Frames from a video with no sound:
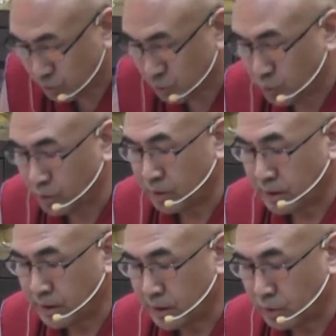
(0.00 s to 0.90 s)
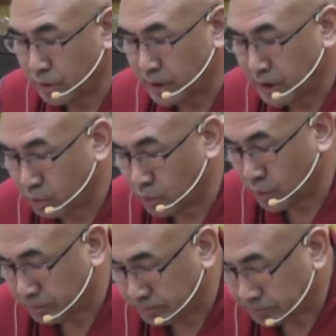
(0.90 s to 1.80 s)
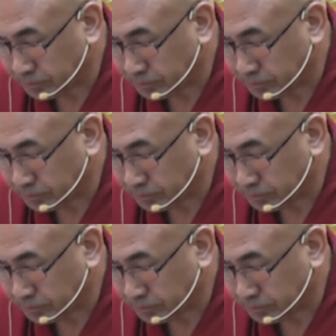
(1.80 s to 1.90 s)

we call, you know, yingun.